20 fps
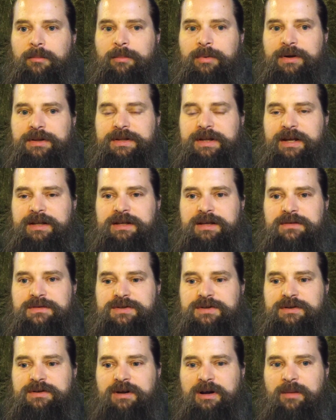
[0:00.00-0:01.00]
But that
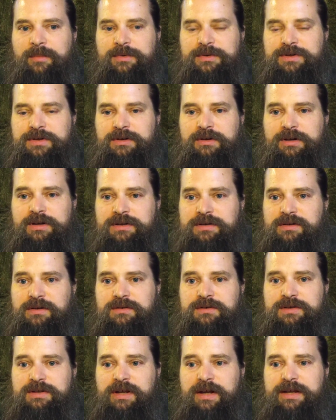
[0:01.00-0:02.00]
gives you an opportunity to
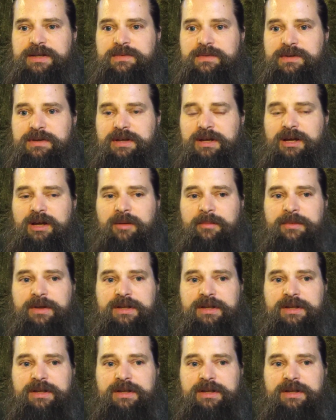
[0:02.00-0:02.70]
socialize with them.